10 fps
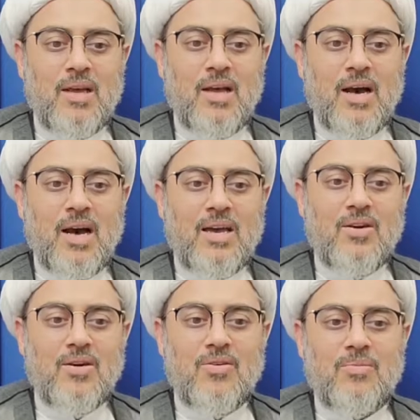
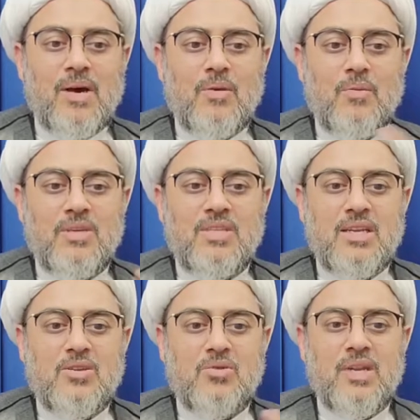I wish
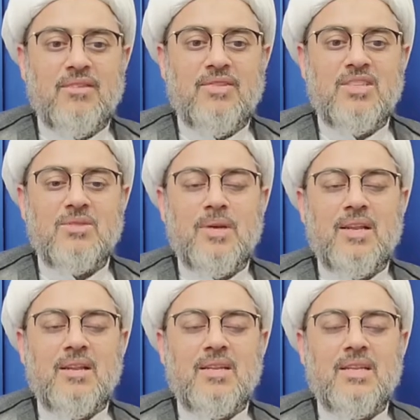that you never
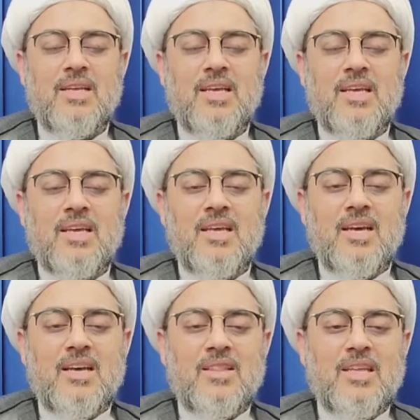smell
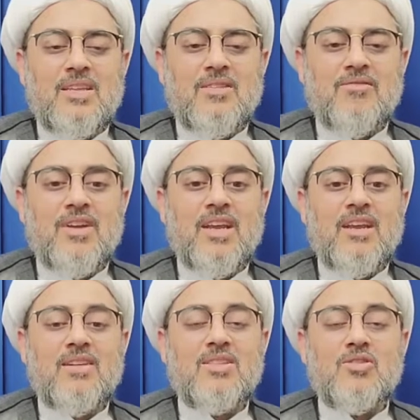that the
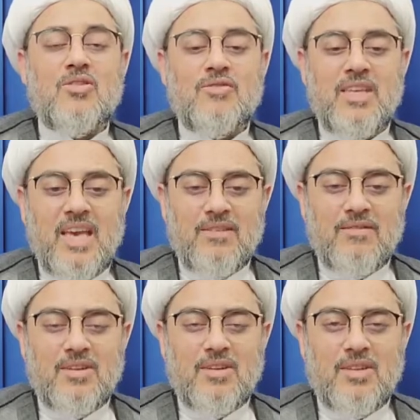fragrance of the
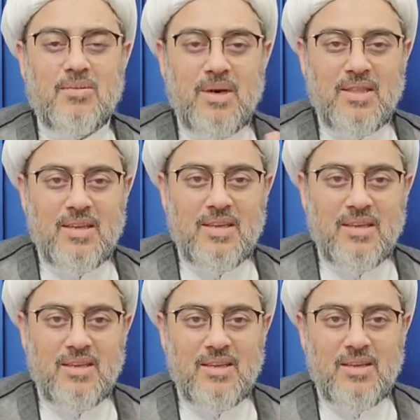heaven. The mother
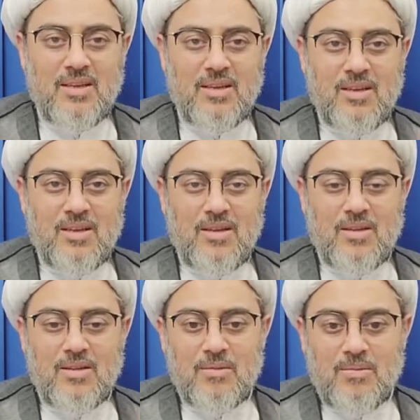
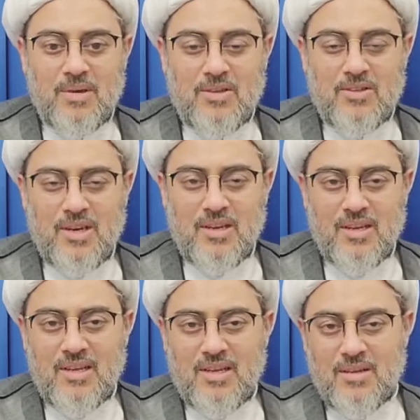of
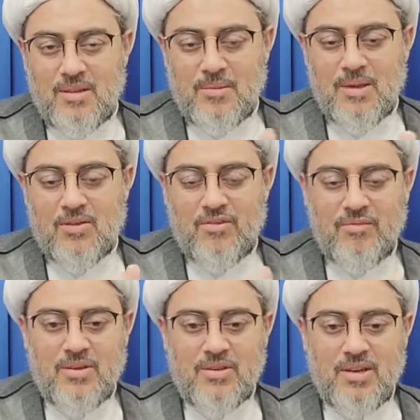Marjana
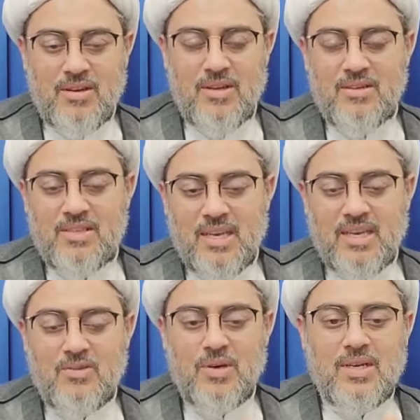
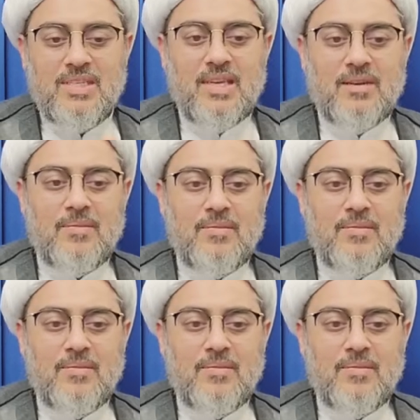saying to her son.